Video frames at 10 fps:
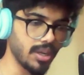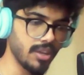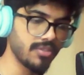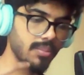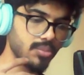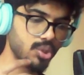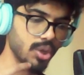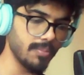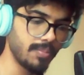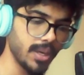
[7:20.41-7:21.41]
If I'm
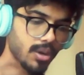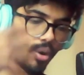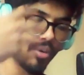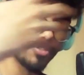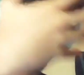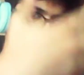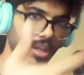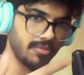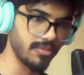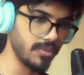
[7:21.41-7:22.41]
jumping off a
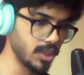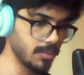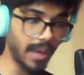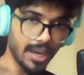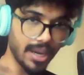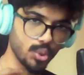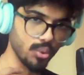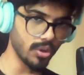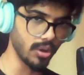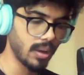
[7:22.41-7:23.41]
cliff with a parachute
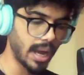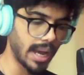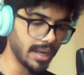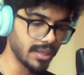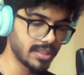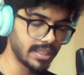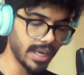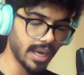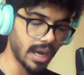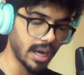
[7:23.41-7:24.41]
on and
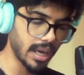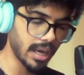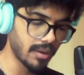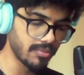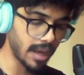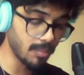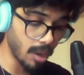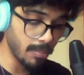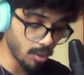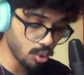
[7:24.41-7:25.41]
say I'm
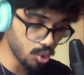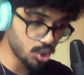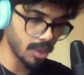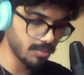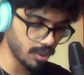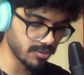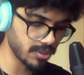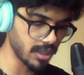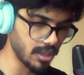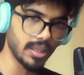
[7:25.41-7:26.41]
about to jump off the
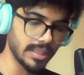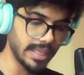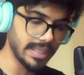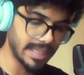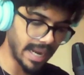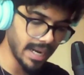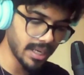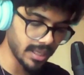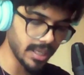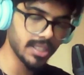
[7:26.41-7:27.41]
cliff, then that
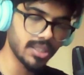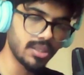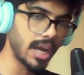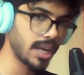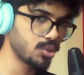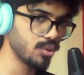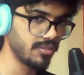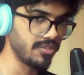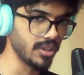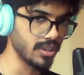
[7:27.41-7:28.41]
is the actual
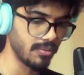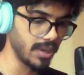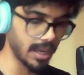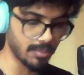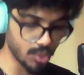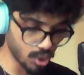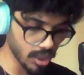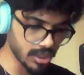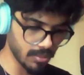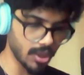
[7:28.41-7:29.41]
fear when I'm
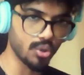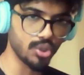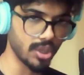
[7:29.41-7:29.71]
just about to